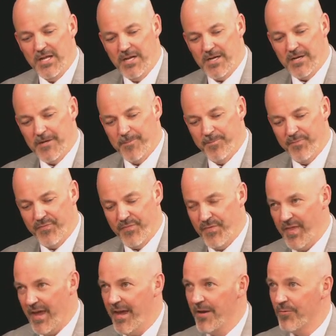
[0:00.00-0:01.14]
Um,
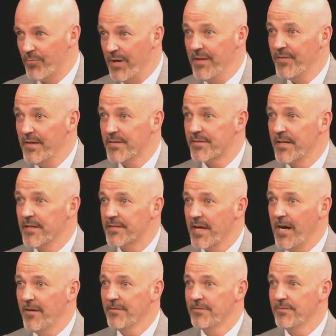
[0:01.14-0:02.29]
they rent these things
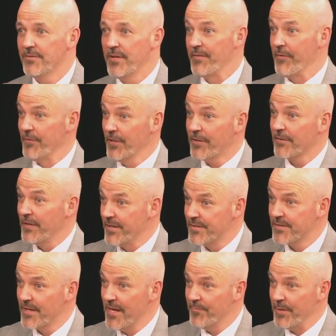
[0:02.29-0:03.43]
out. They have a liquor
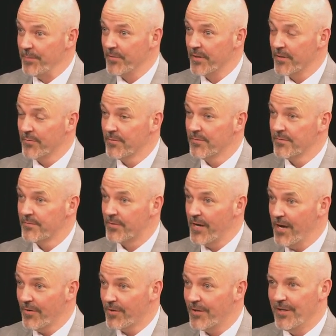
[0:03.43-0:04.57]
license. They have people there for
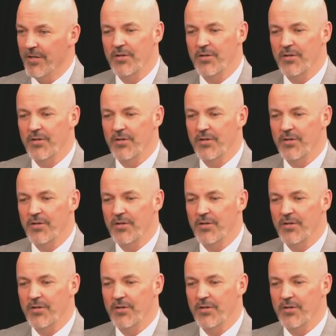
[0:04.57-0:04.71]
alcohol.